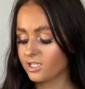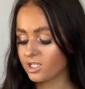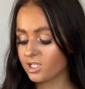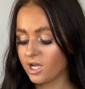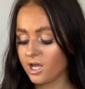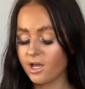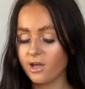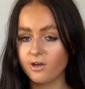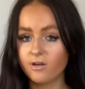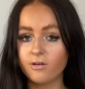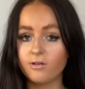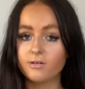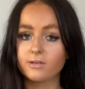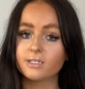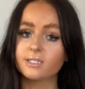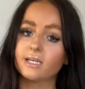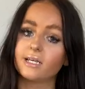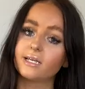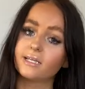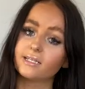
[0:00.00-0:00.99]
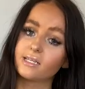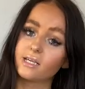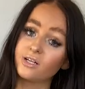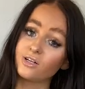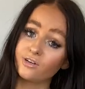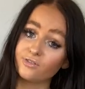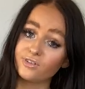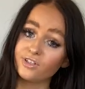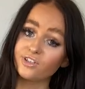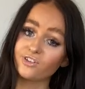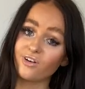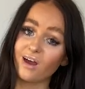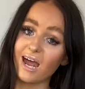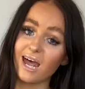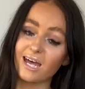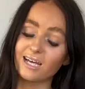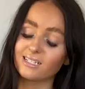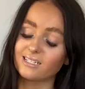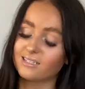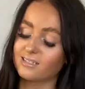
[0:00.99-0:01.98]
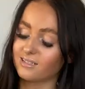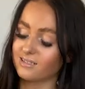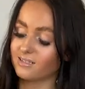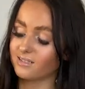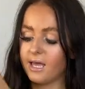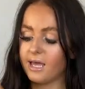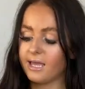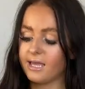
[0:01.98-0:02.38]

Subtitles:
chose is another dress.